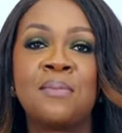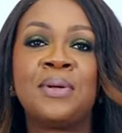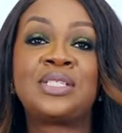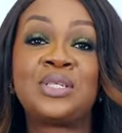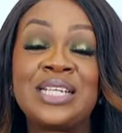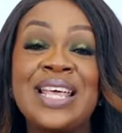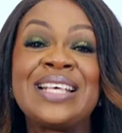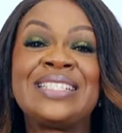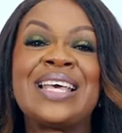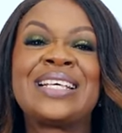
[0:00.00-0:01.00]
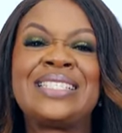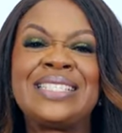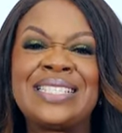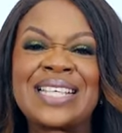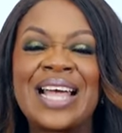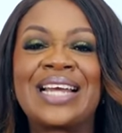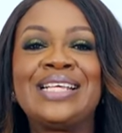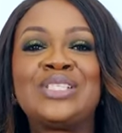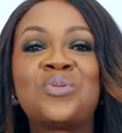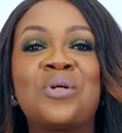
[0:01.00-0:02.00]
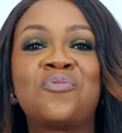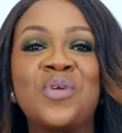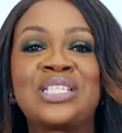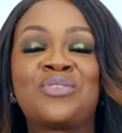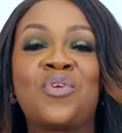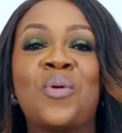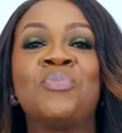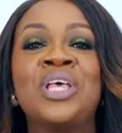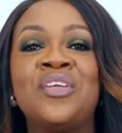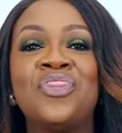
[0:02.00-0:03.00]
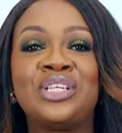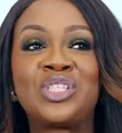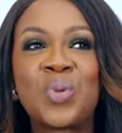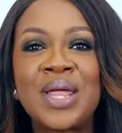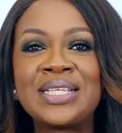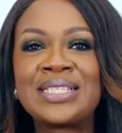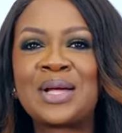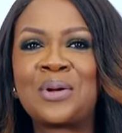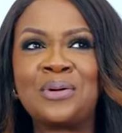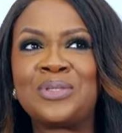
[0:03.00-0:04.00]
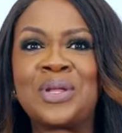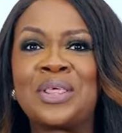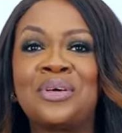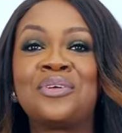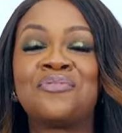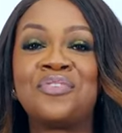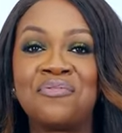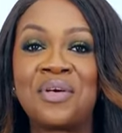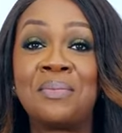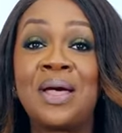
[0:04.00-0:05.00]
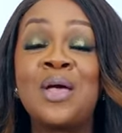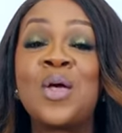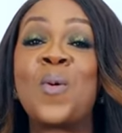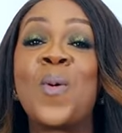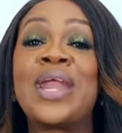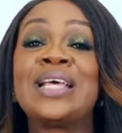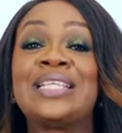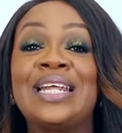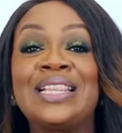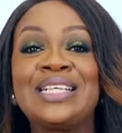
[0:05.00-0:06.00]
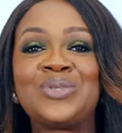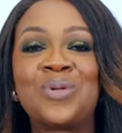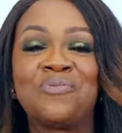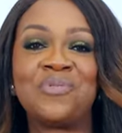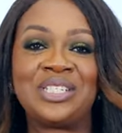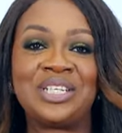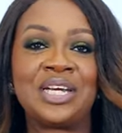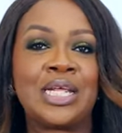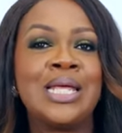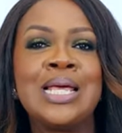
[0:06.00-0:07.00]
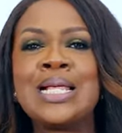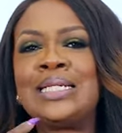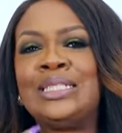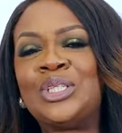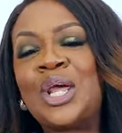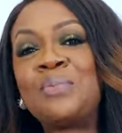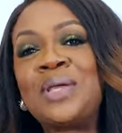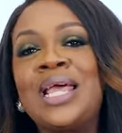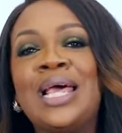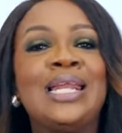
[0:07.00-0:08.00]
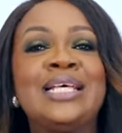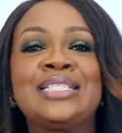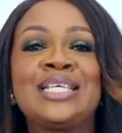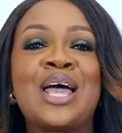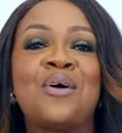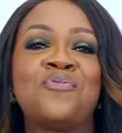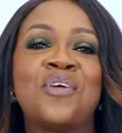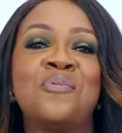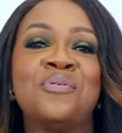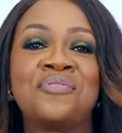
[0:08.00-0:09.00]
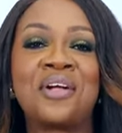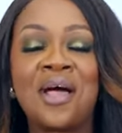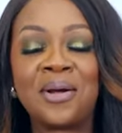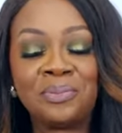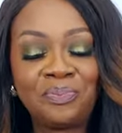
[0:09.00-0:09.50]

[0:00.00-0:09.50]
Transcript: but today is exactly 12 weeks from the 22nd or 23rd of November when I started this 12 week journey. Join me and let's see how far we've gone.